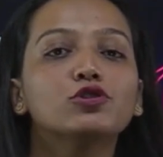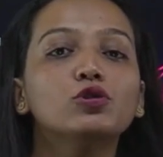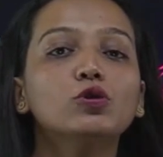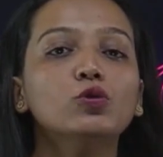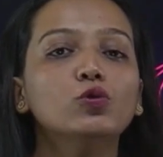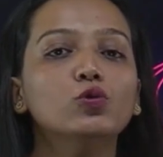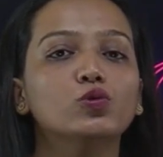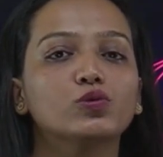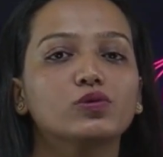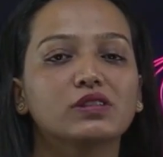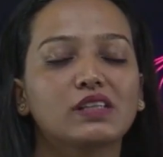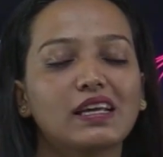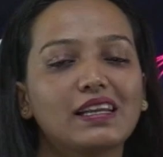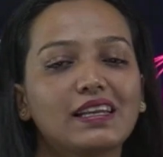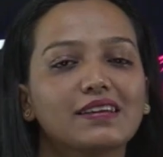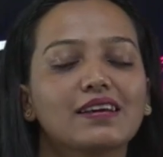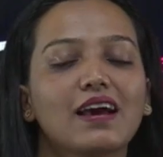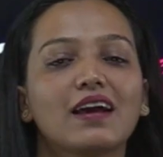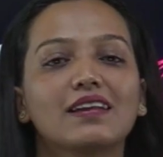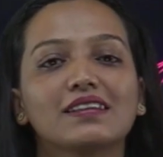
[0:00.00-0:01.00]
through
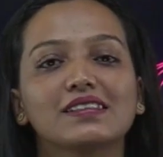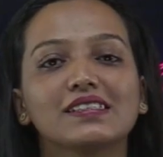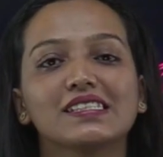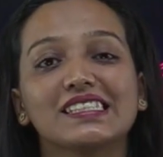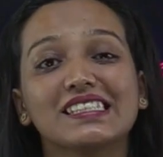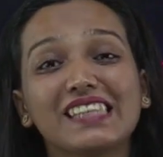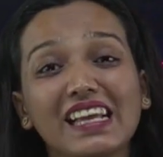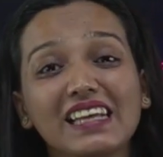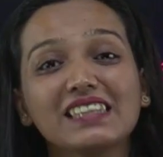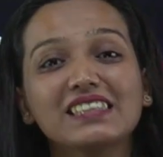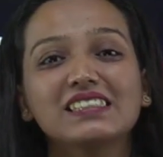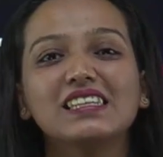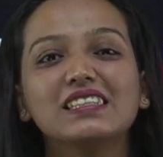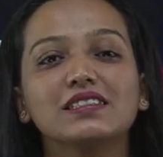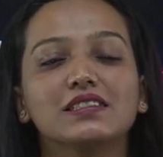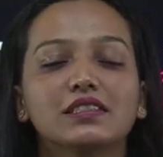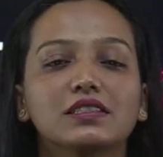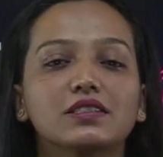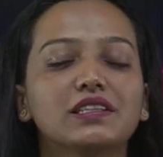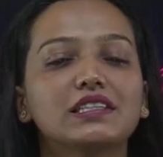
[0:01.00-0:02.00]
Telangana State
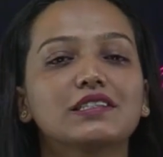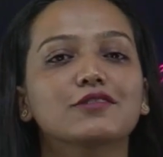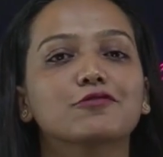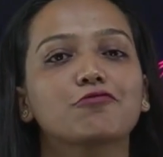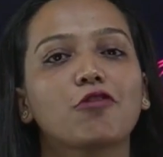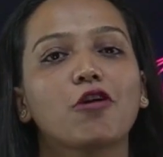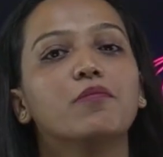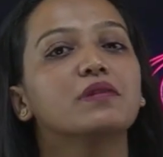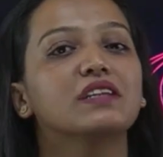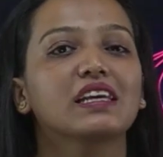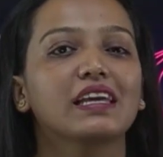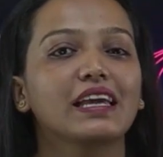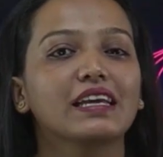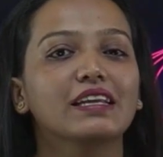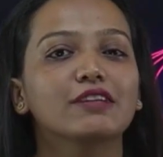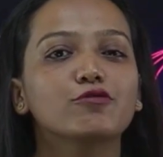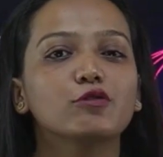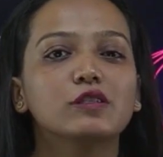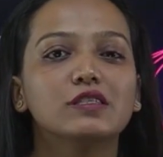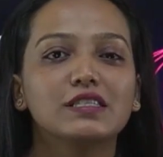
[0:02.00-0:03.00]
Integrated Common
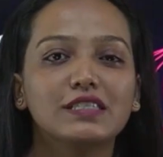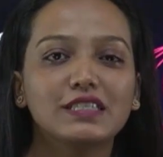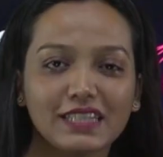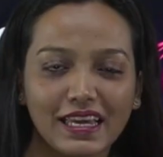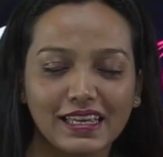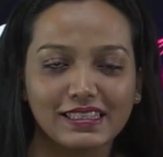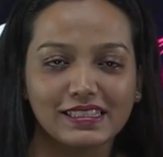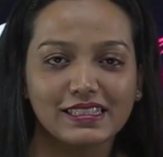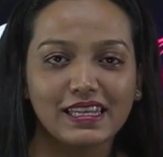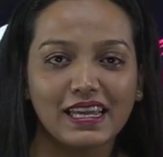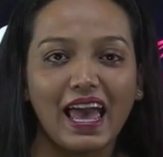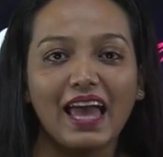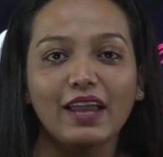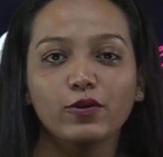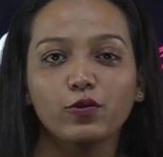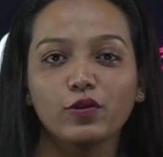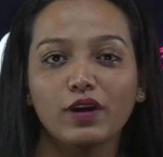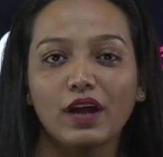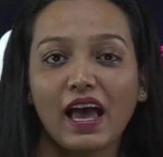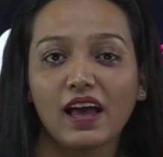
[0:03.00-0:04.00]
Entrance Test, and
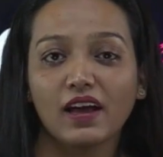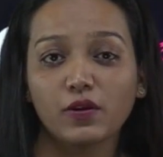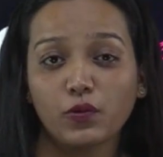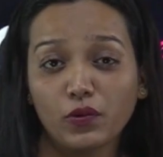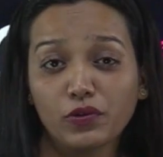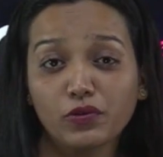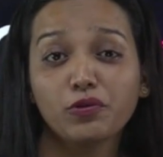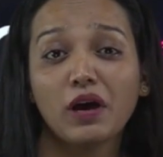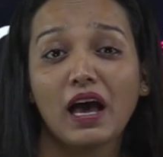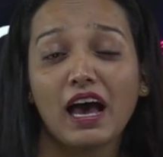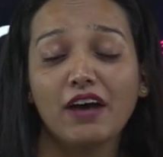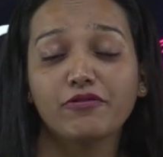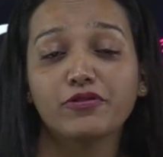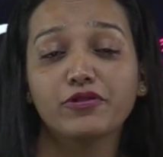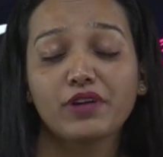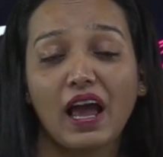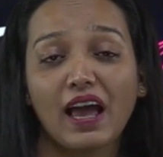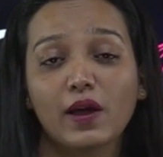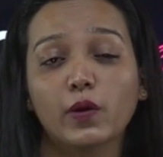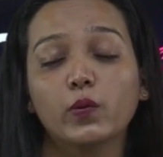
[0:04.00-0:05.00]
you're going to have a
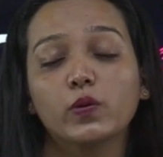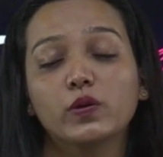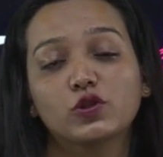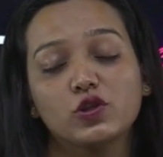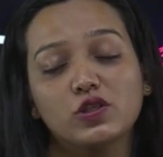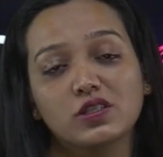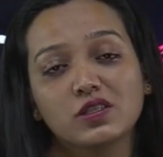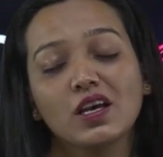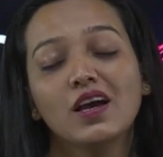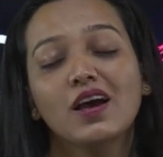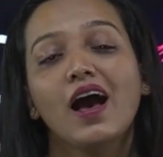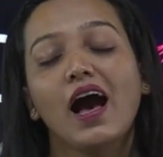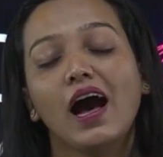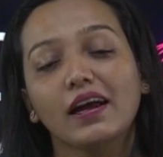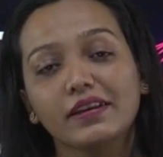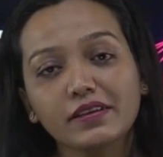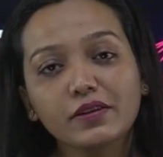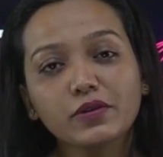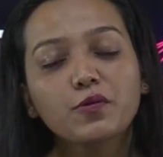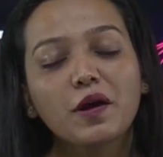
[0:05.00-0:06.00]
rank which is
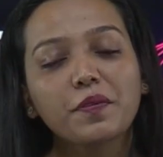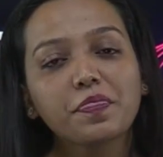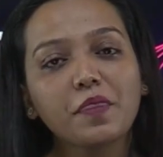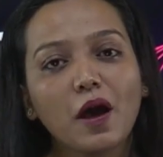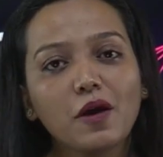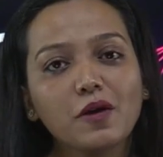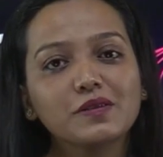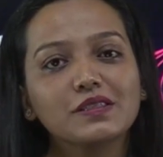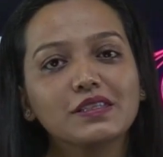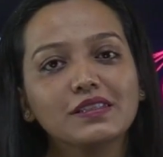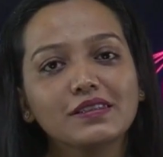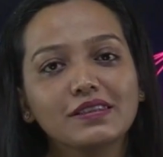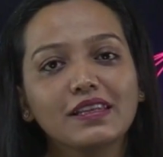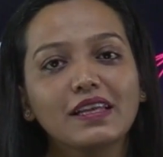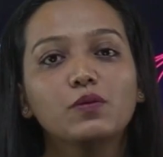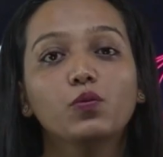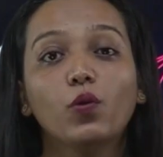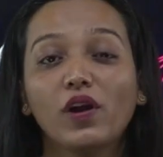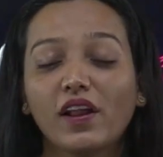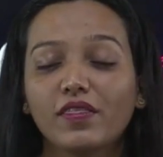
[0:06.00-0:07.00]
under 1000,
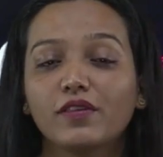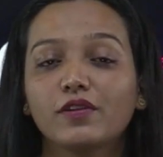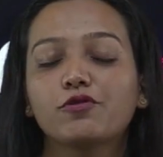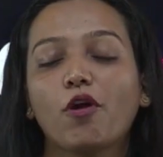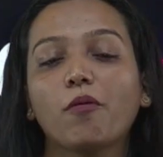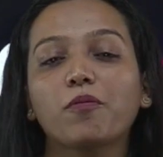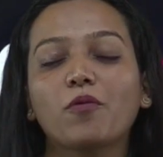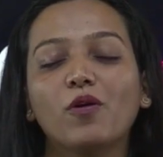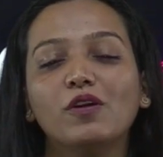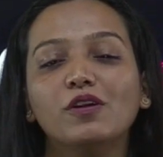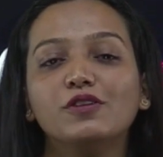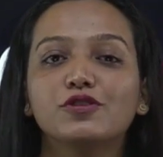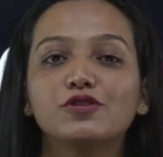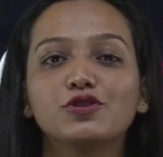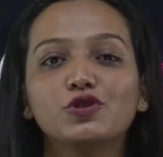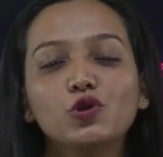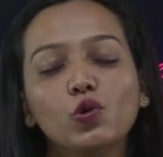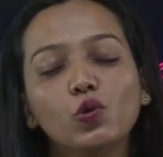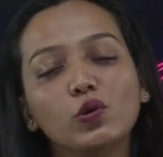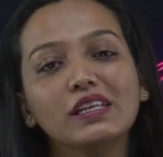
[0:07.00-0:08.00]
then what are the top
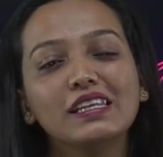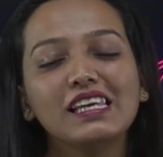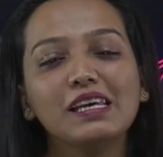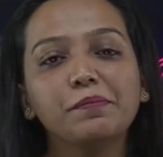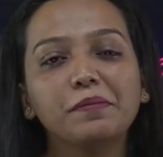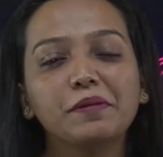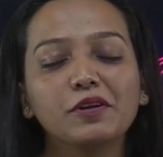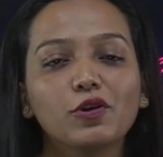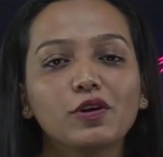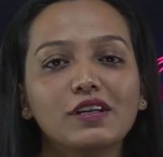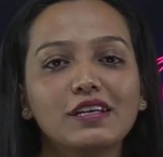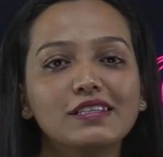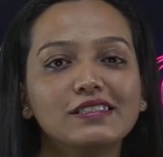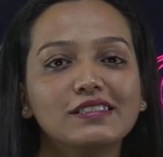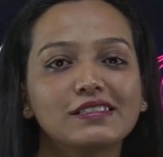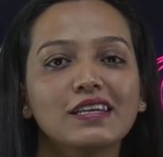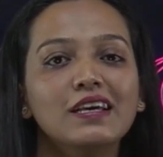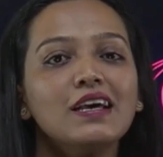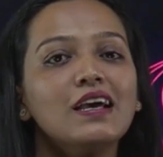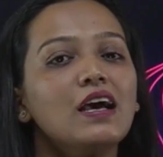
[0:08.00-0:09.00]
colleges you can keep in your
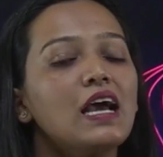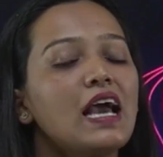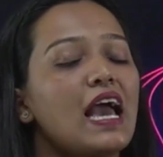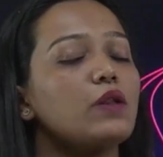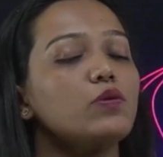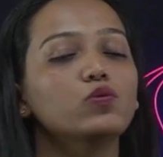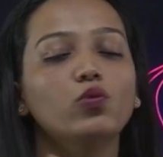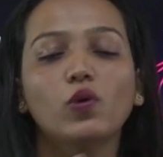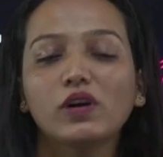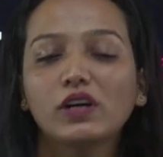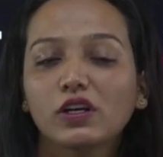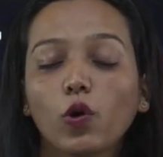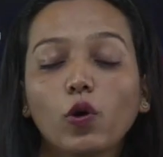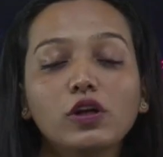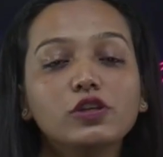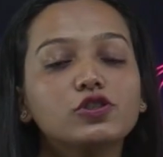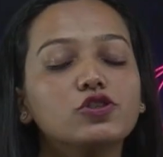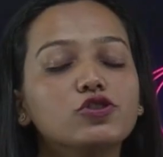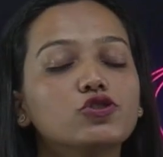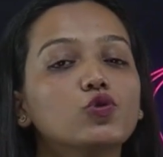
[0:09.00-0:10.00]
list and what
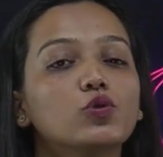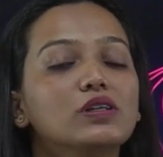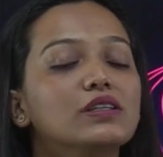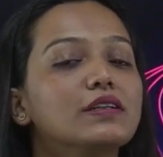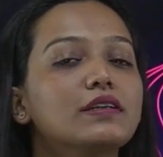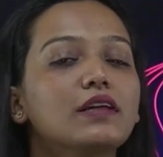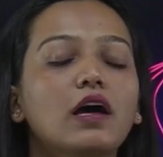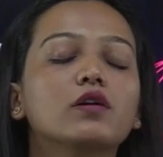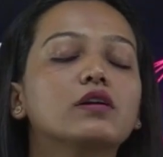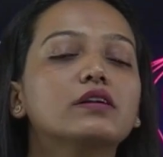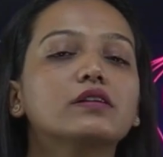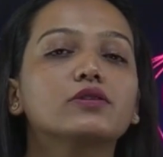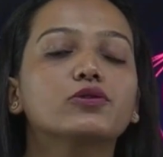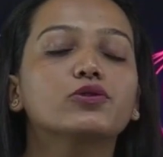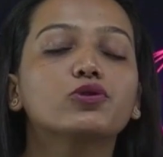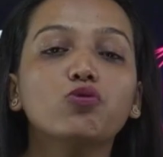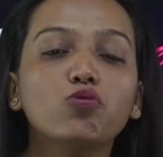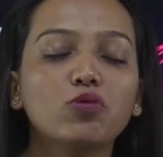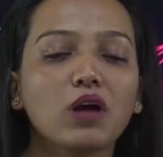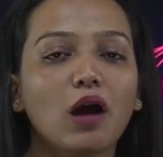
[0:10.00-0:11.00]
colleges you can target
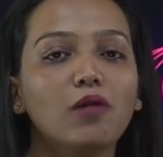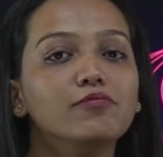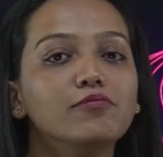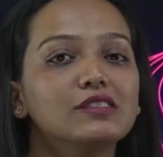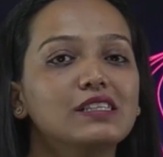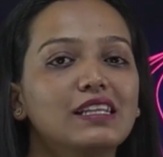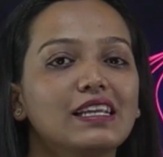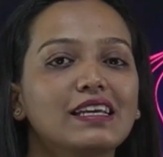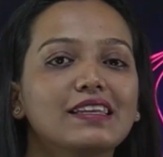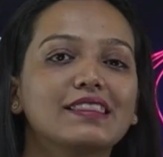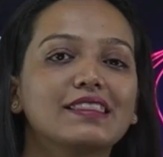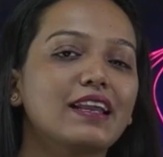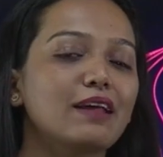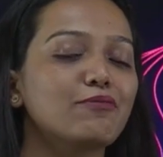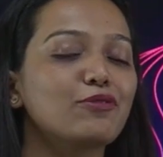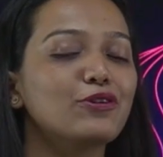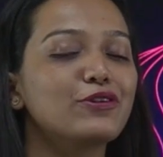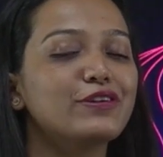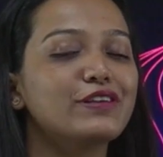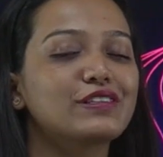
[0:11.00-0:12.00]
through counseling that
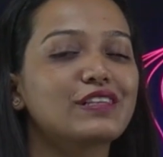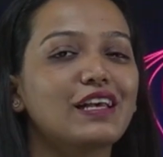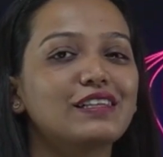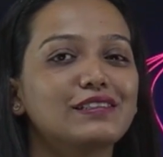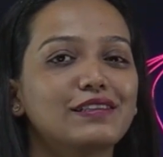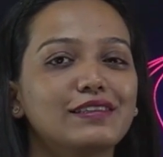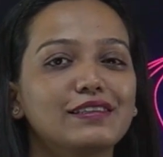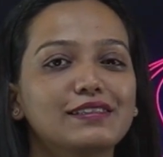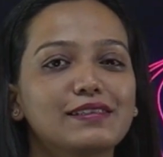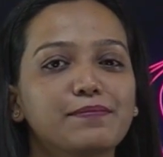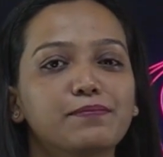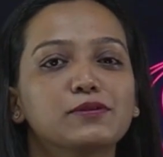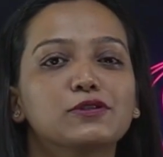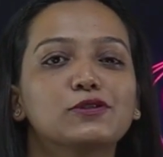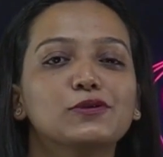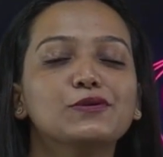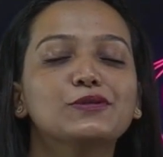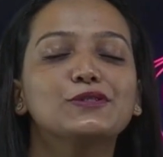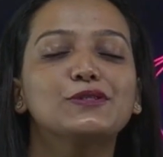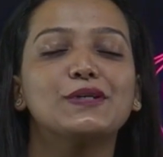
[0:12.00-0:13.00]
I'm going to discuss in this
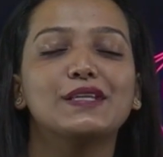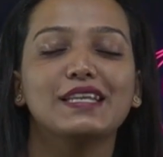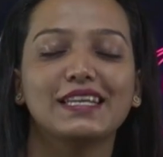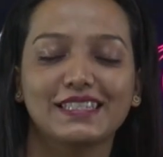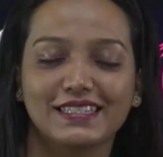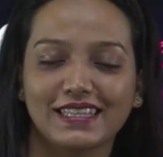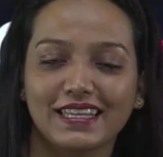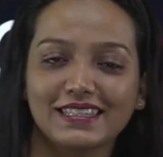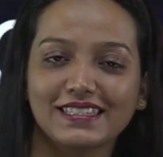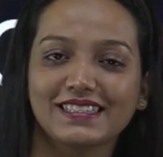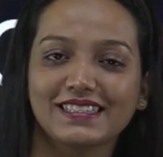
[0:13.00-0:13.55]
episode. So let's get